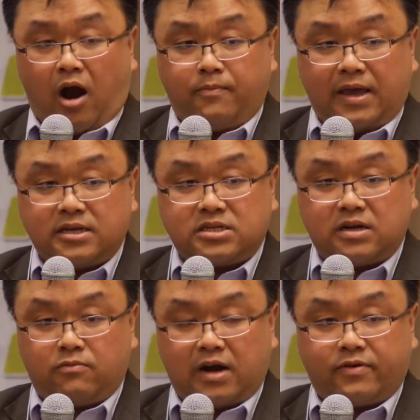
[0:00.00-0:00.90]

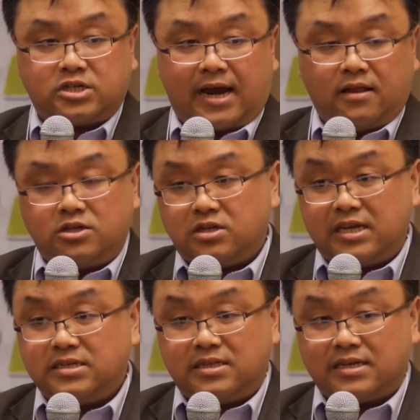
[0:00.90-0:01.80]
one of our challenges
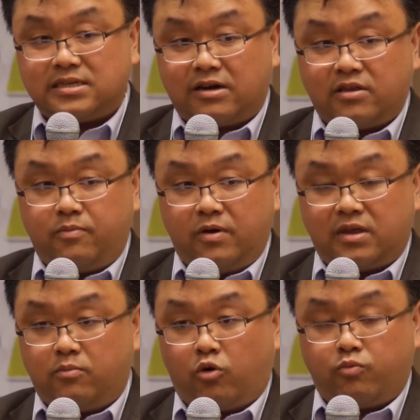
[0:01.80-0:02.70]
isn't necessarily
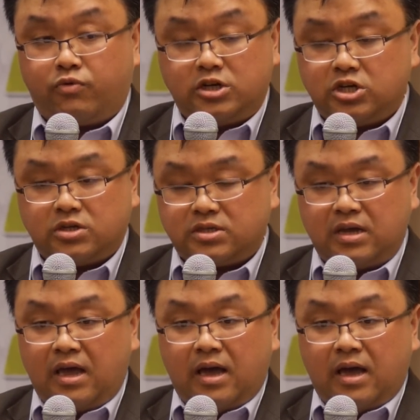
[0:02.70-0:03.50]
building more bridges